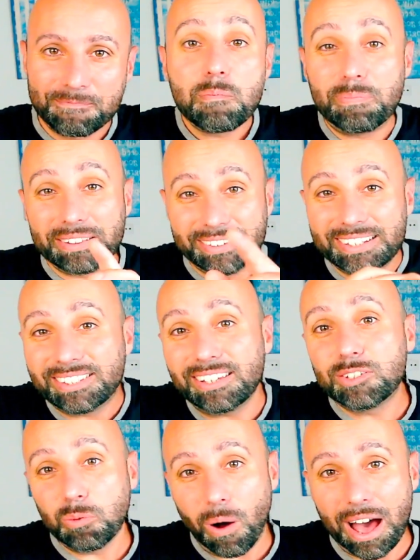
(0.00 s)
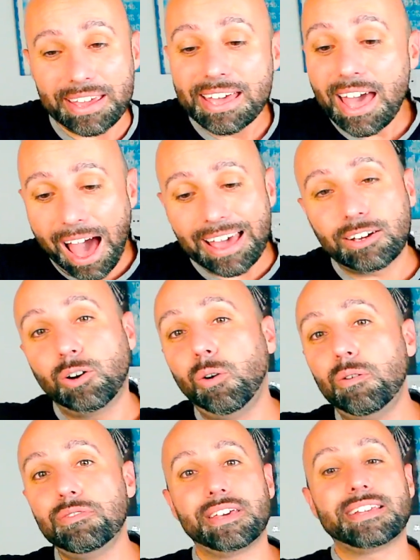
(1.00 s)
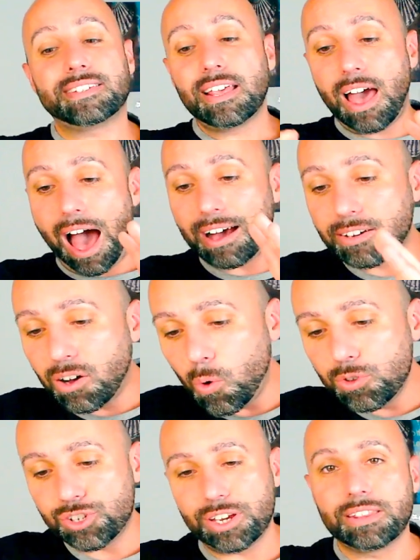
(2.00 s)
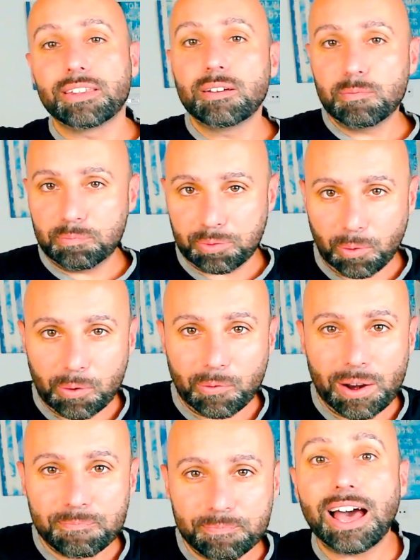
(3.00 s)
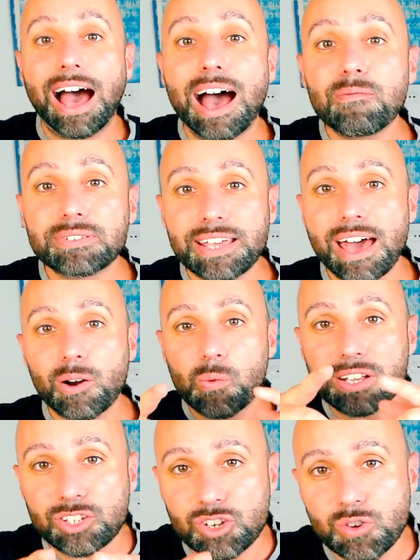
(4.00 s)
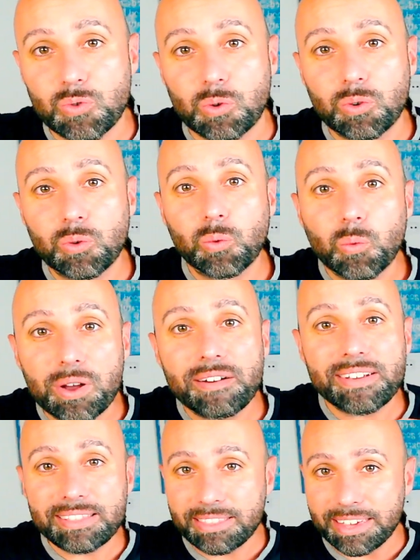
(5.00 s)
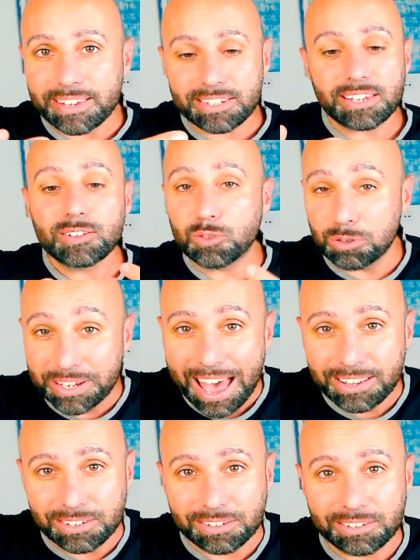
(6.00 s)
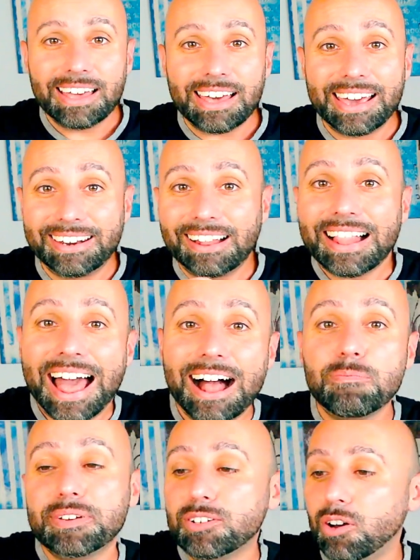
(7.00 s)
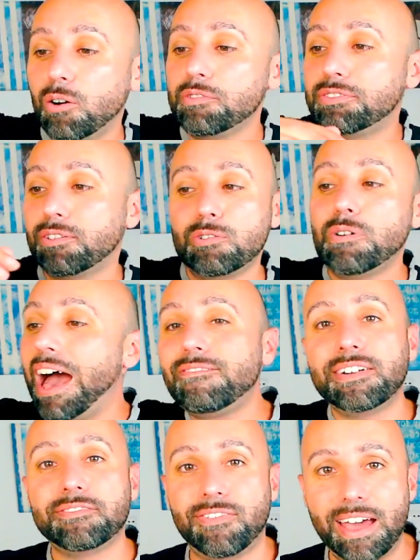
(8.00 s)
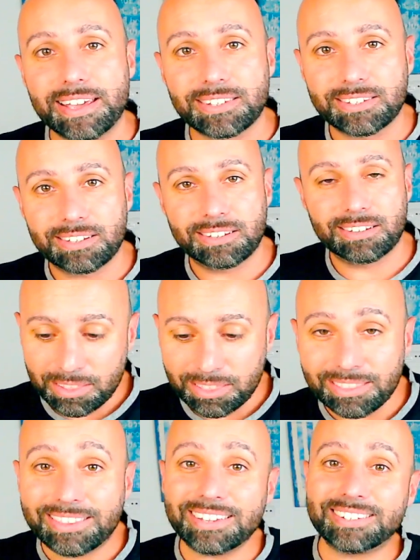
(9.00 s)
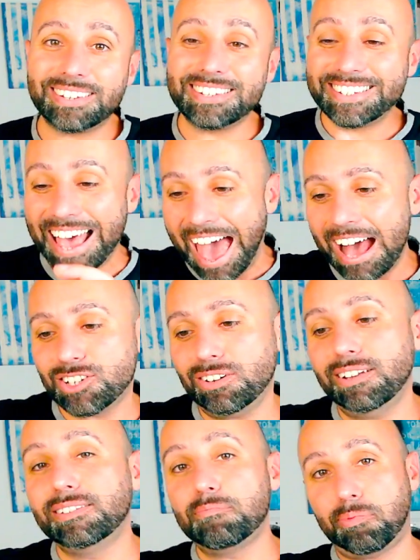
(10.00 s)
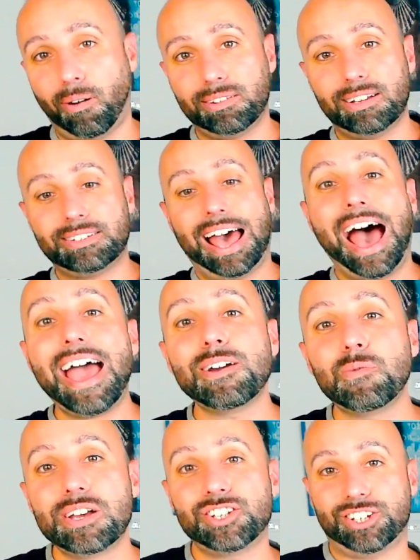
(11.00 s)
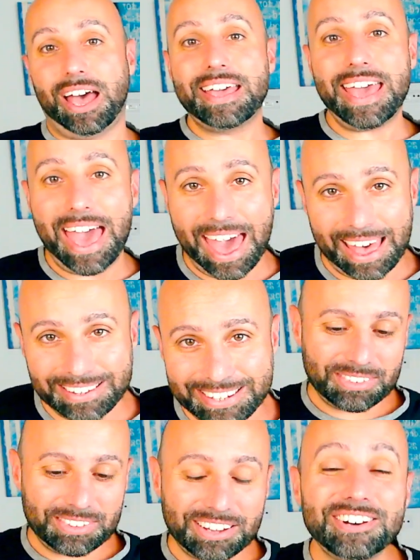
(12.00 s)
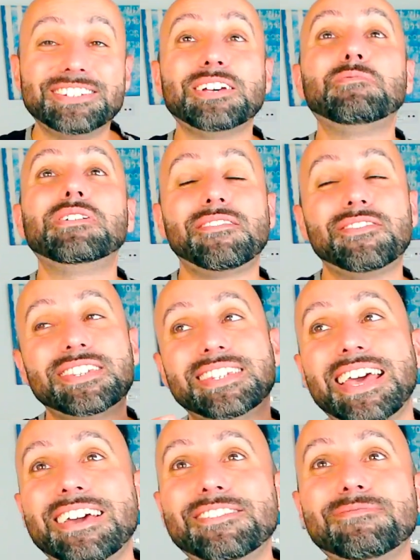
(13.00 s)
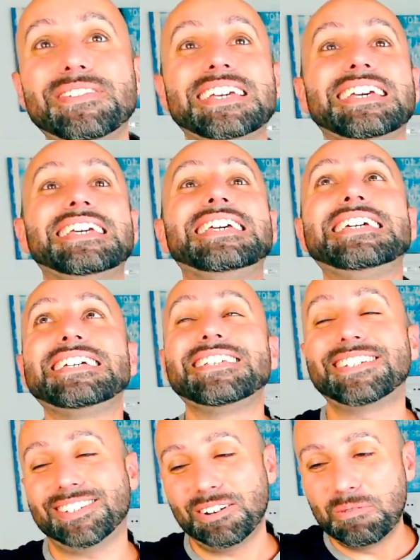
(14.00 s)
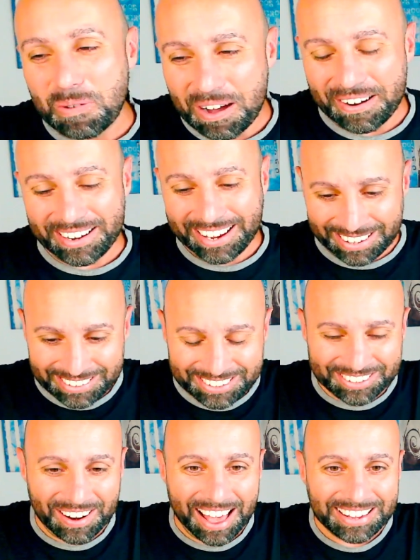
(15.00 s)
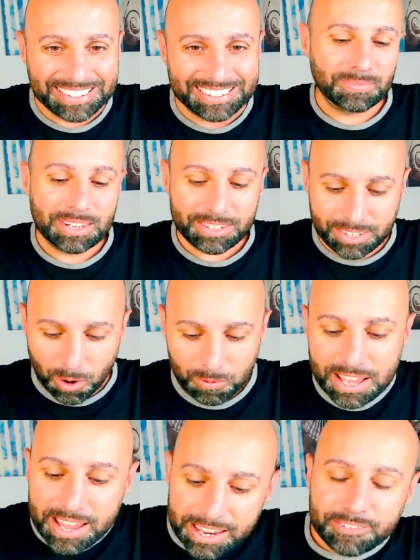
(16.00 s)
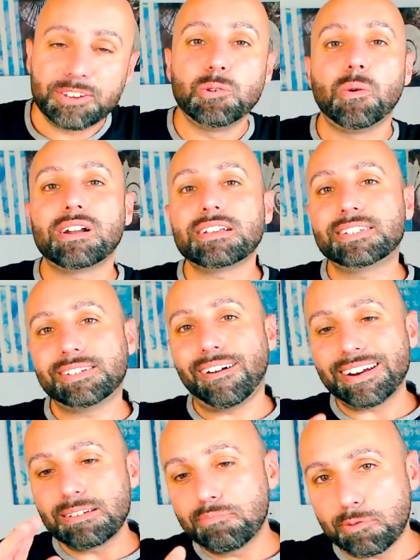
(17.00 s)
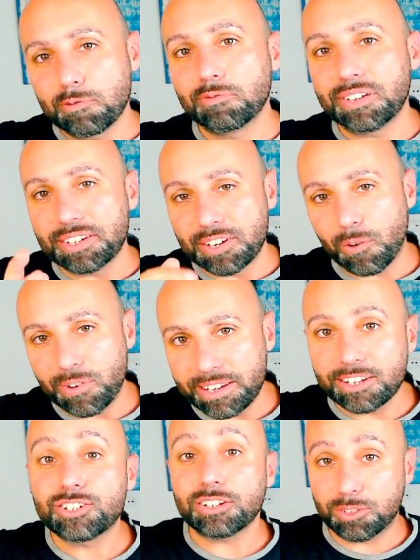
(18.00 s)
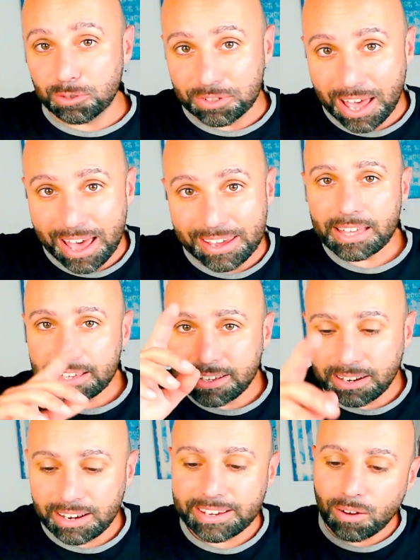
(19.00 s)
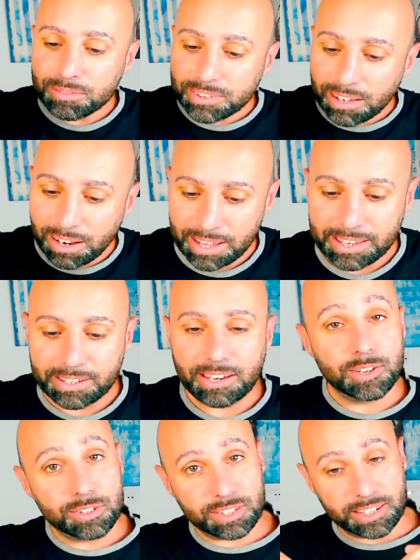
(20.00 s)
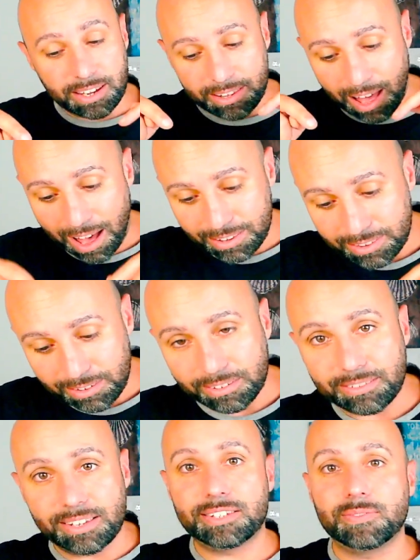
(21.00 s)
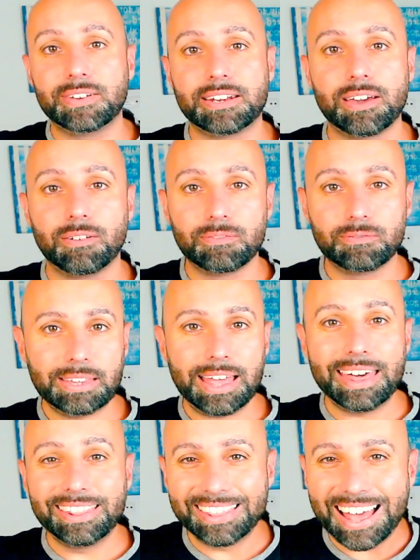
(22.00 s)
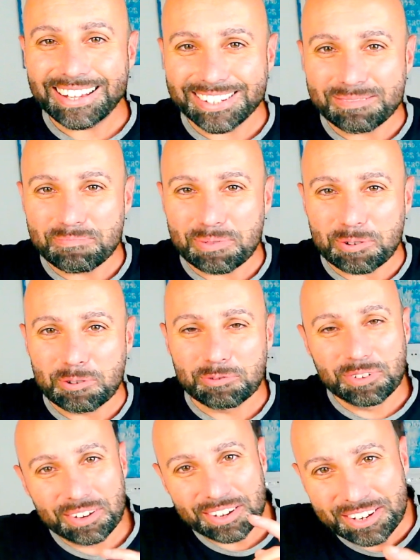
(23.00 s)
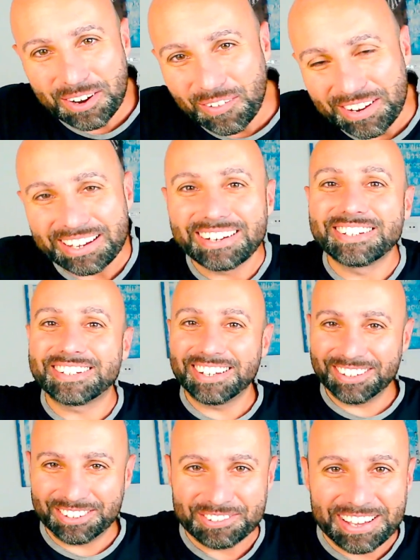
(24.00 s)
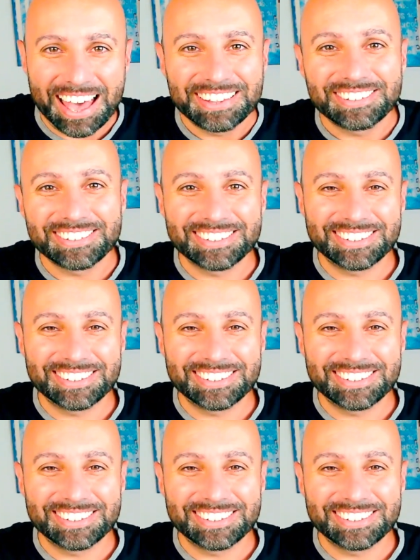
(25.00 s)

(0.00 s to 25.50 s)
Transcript: But this is why I call this a coaching program. I'm there with you, we're in this together, and I'll help you go through every phase. This is actually the product I wish I had, cause it would have saved me years of work and stress. So if you want to start improving your English today, click on the link you see under this video and let's improve your English together.